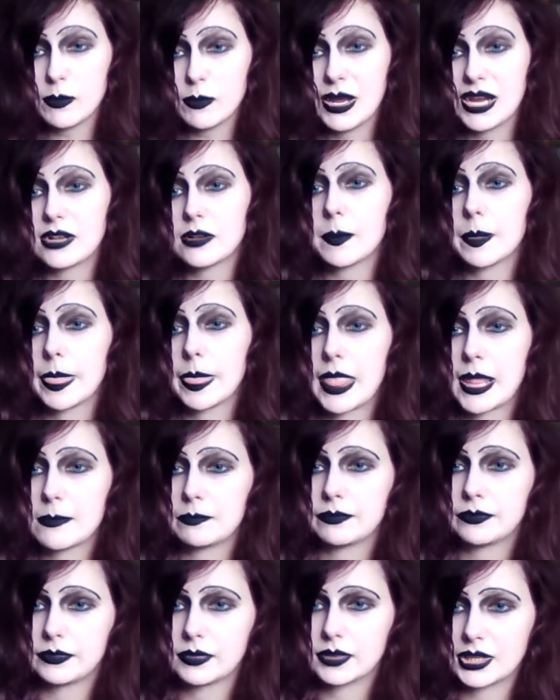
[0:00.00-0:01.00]
a Bengal,
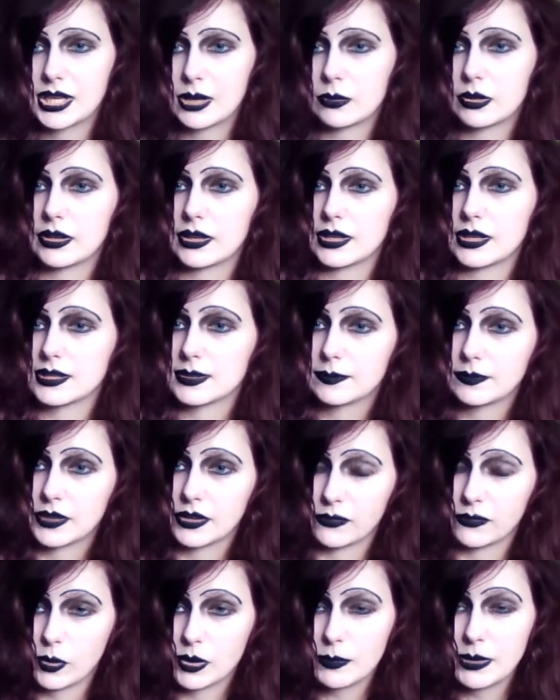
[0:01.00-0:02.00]
get one of these.
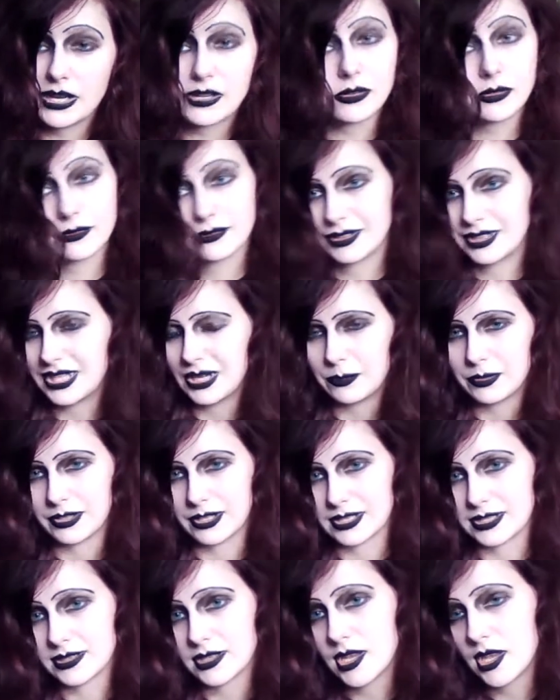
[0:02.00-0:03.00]
If you want a Bengal, get one of
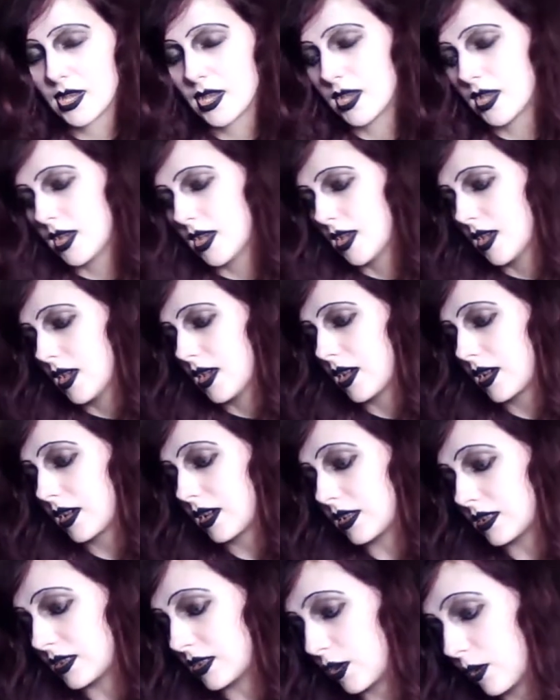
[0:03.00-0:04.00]
these.
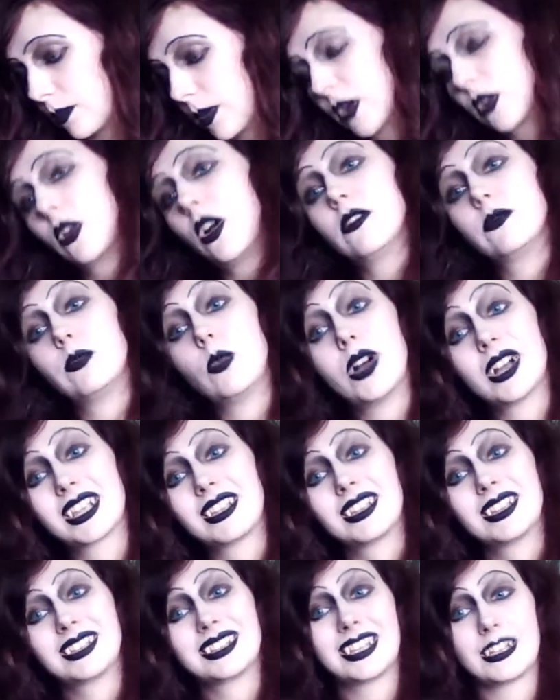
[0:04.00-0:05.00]
Because you're better off
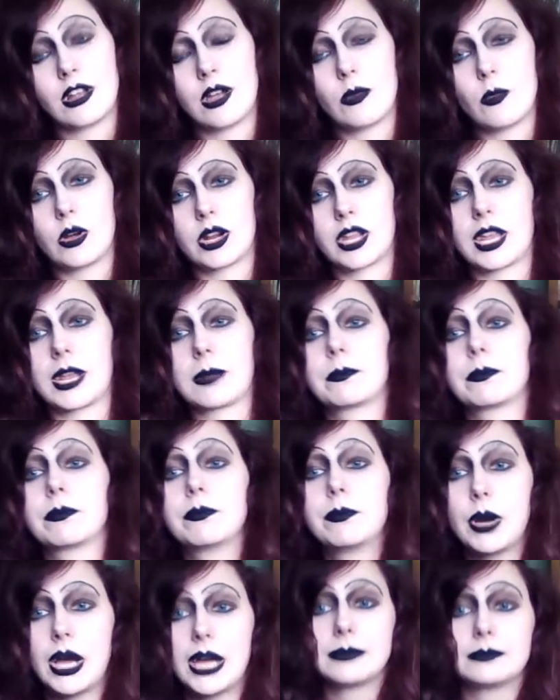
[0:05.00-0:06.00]
walking it than not walking.
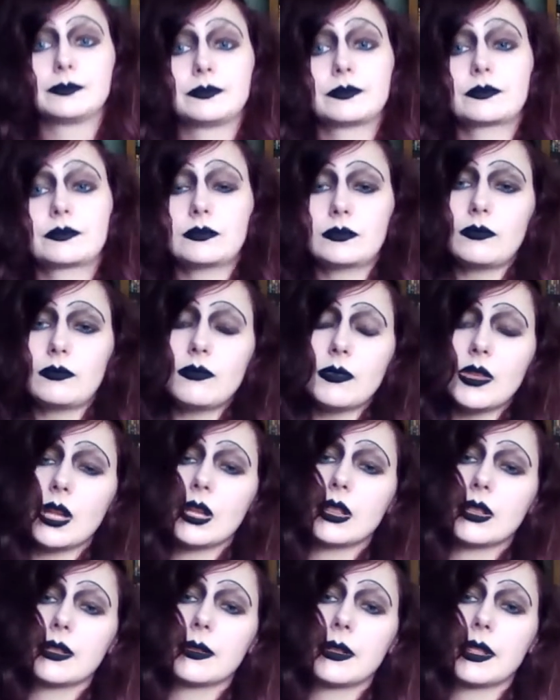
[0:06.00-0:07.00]
But,
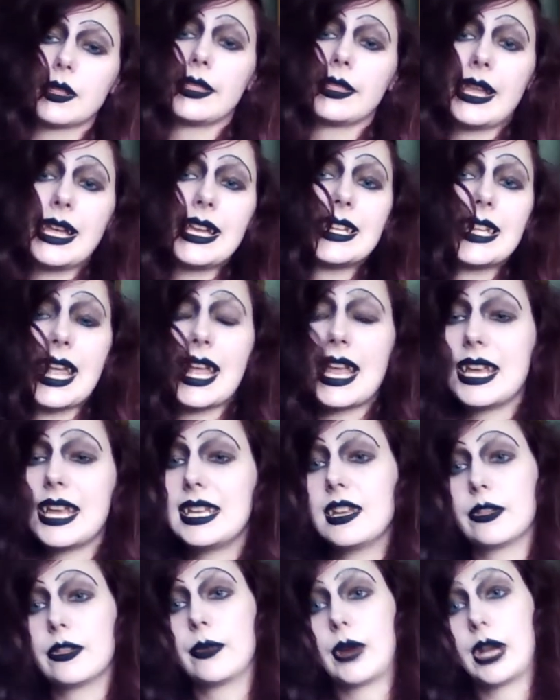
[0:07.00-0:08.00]
like
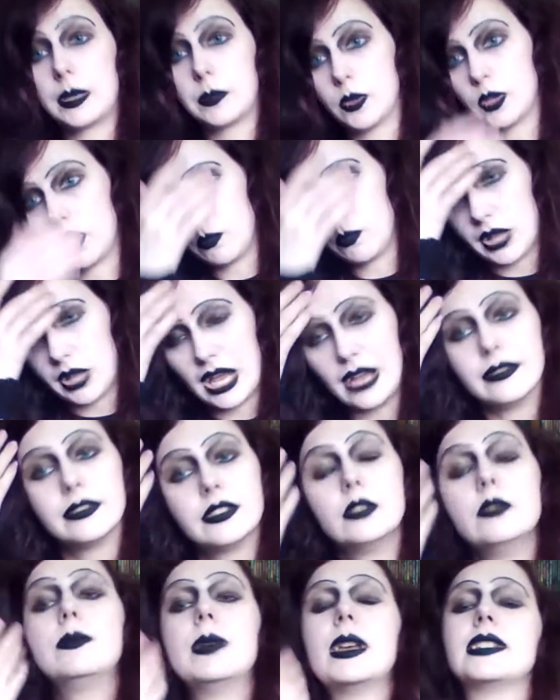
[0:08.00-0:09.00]
any other animal, you will have
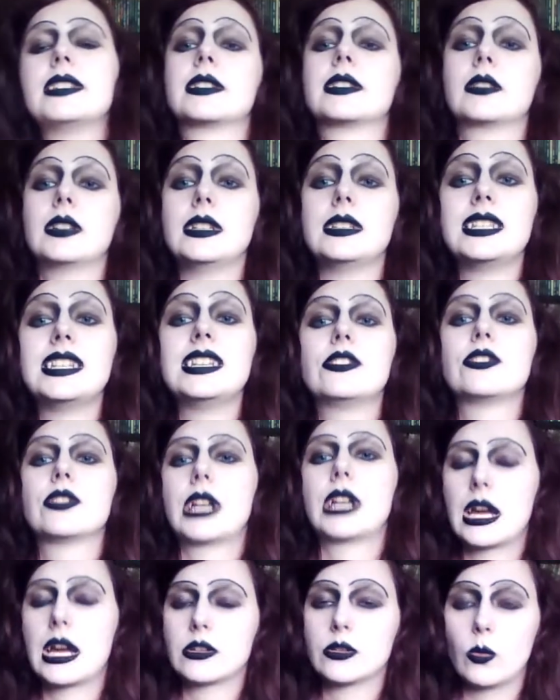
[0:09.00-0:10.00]
to basically teach it
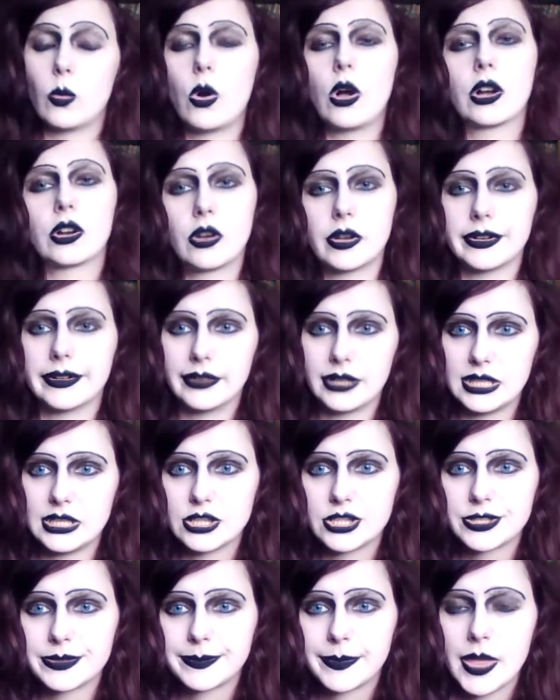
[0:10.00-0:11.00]
how to walk on a
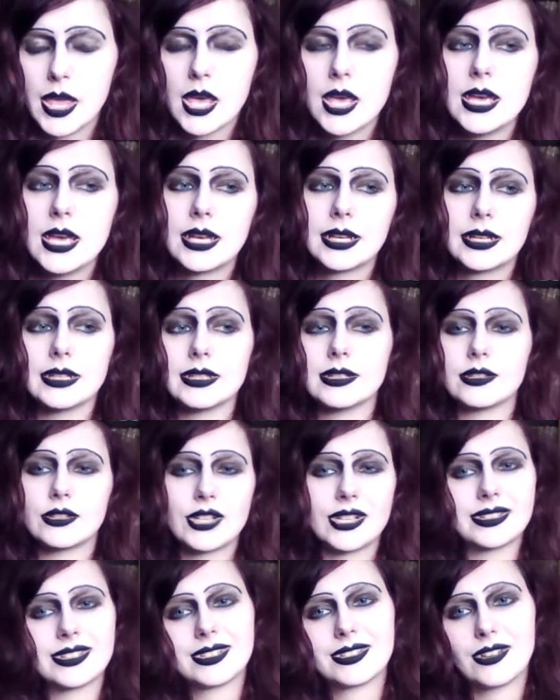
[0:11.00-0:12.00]
leash. Because
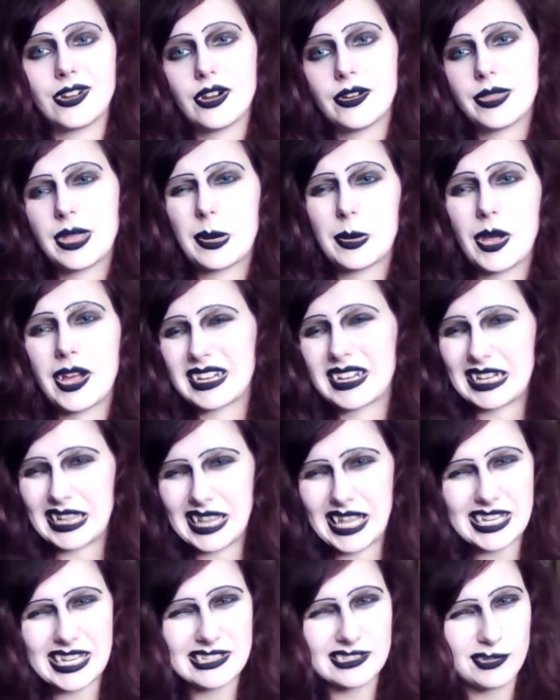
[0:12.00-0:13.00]
chances are they're not going to
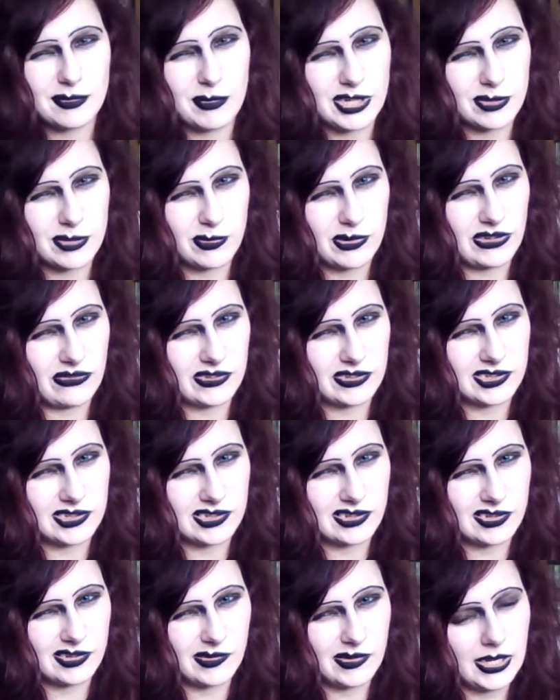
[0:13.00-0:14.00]
like it too much when you first
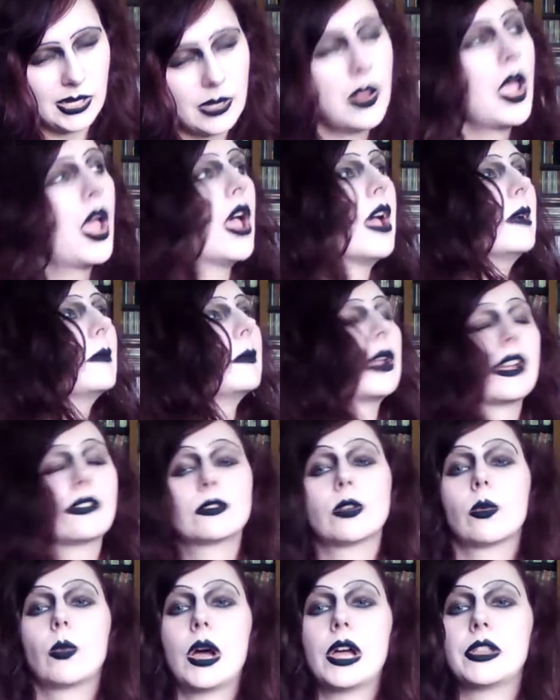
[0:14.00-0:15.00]
start doing it. But
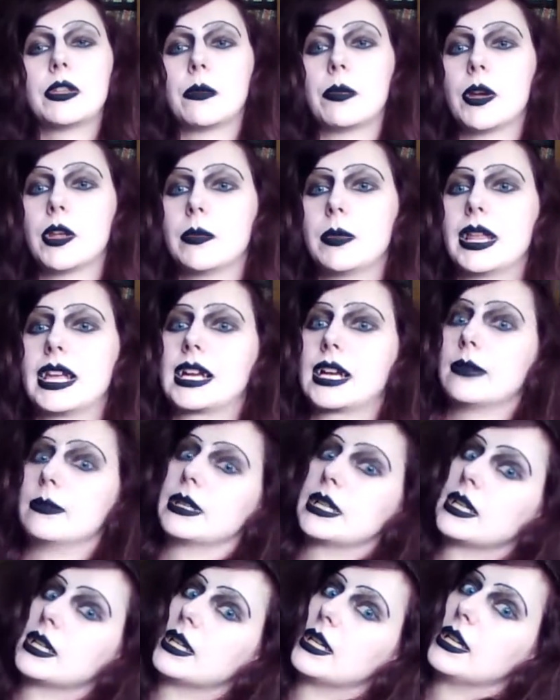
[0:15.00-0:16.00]
after a while, they'll probably be like, oh my
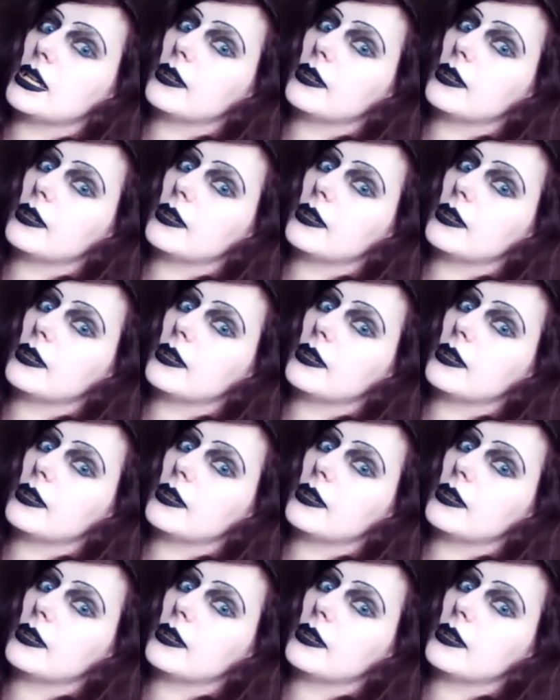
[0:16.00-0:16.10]
god, I